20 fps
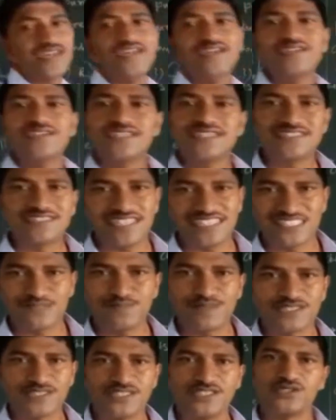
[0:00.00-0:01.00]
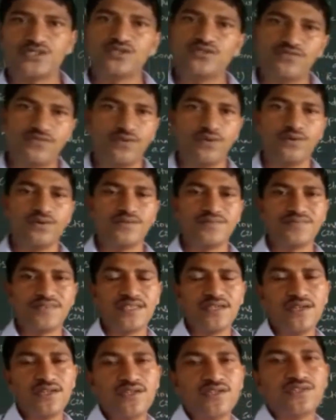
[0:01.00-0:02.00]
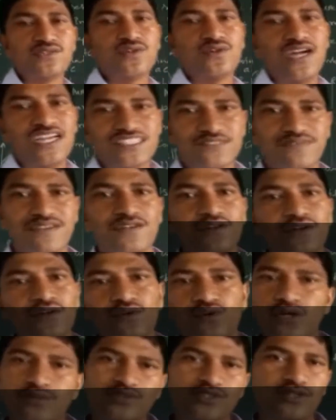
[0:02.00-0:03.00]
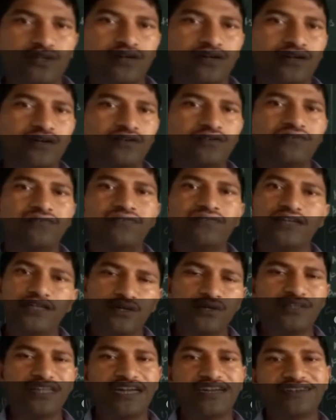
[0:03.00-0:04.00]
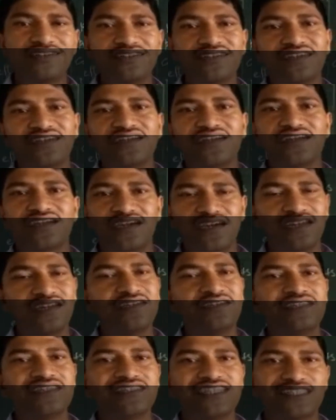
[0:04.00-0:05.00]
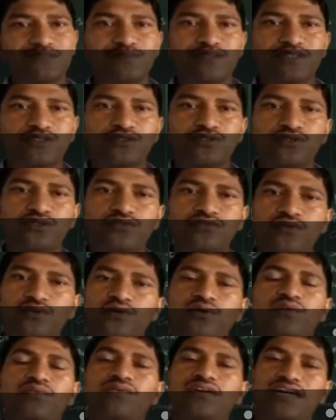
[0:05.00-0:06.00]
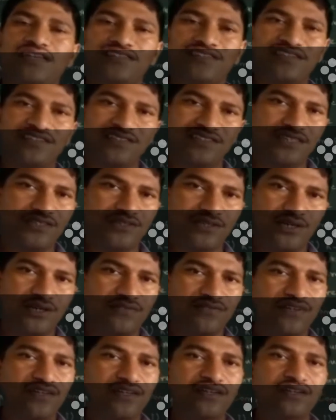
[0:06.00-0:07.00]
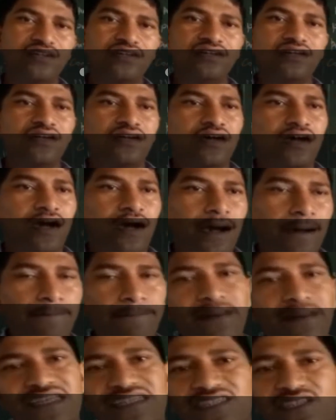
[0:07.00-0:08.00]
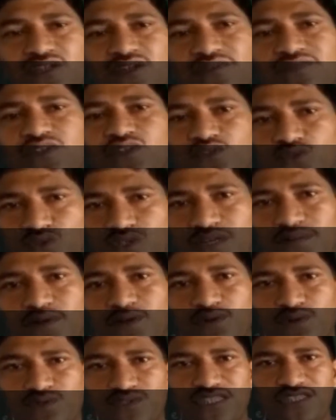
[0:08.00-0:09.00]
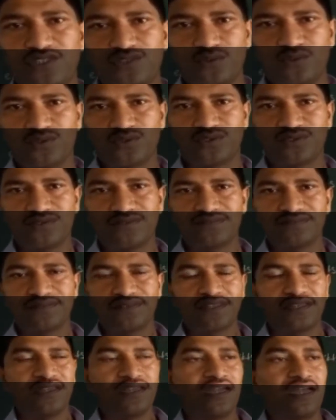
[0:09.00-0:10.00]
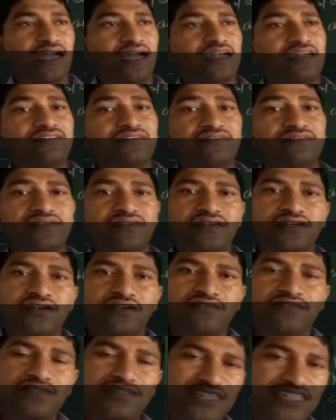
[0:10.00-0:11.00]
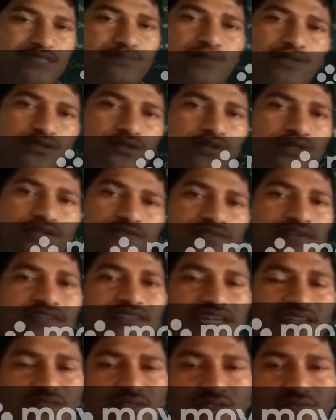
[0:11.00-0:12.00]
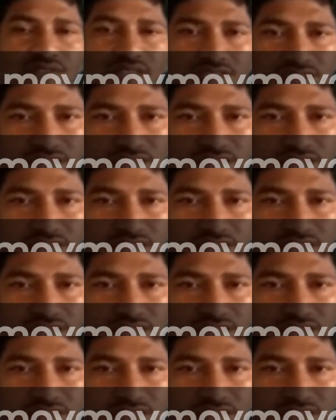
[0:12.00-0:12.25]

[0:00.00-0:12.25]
current is expected to flow. So as per your Ohm's law, we know that current is expected to flow as a result of application of a suitable voltage source. And with respect to different types of